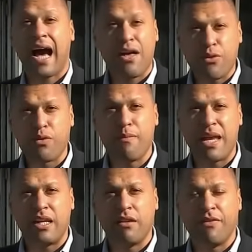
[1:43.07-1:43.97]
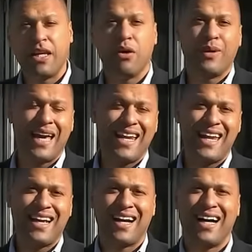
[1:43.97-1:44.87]
either of the men in the video, get
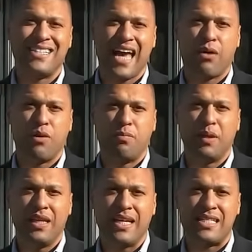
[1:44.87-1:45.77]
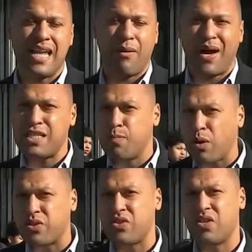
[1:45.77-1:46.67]
in contact with police. Now, I
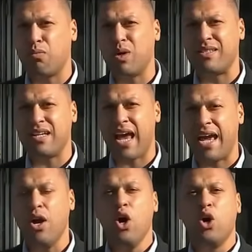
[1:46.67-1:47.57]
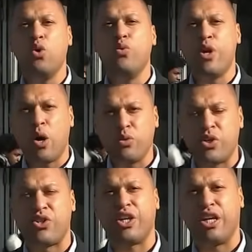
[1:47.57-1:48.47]
spoke to someone today who
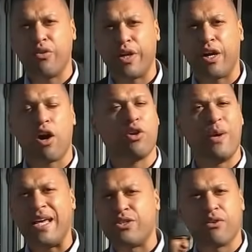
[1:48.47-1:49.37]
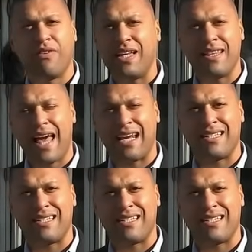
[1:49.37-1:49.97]
knows a security guard who intervened in that